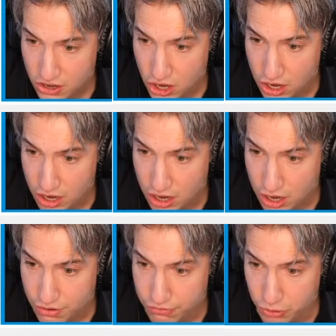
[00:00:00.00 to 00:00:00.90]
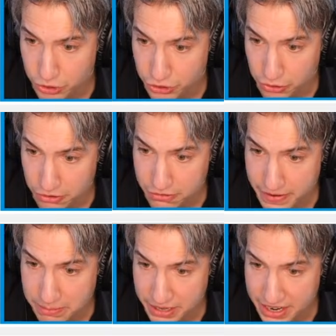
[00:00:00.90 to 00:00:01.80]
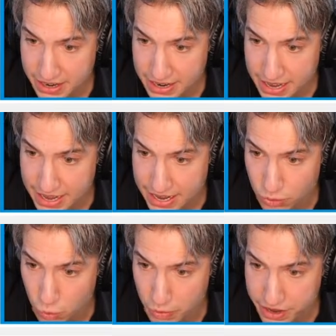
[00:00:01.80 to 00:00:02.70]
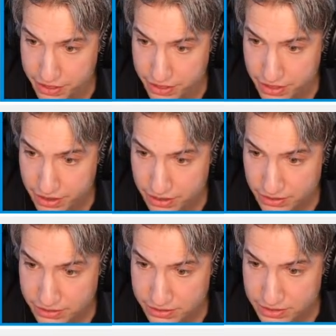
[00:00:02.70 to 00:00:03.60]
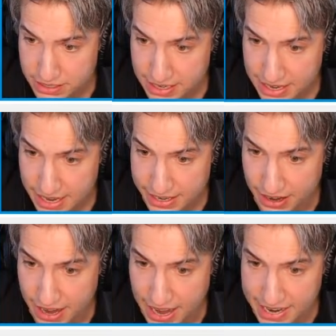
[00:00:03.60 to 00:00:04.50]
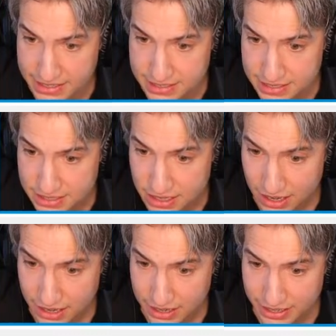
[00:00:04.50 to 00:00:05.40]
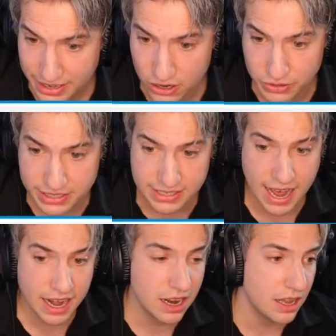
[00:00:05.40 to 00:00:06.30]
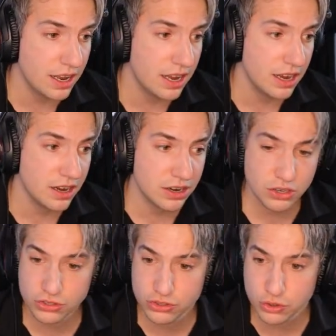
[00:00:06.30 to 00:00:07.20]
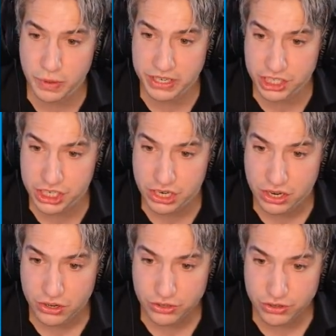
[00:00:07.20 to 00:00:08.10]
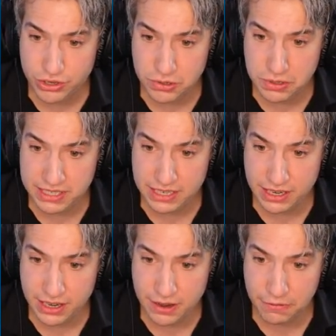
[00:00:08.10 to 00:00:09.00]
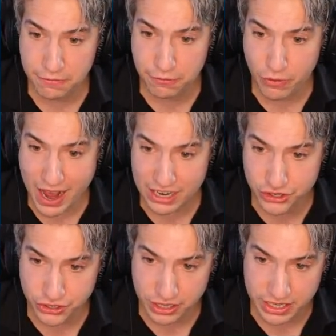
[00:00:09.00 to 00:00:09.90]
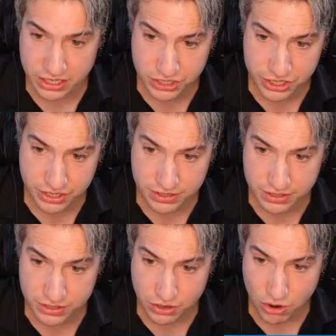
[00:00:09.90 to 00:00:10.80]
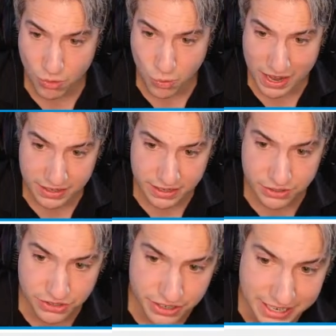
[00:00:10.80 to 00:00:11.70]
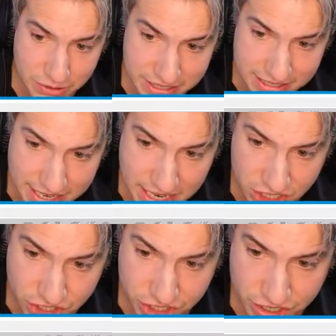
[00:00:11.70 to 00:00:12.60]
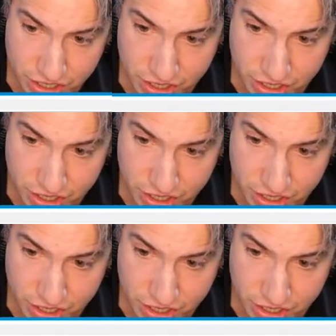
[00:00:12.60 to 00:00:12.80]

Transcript: For the door family, add the width, add the height. Click on this icon here to switch to use fractional inches rounded to the nearest inch,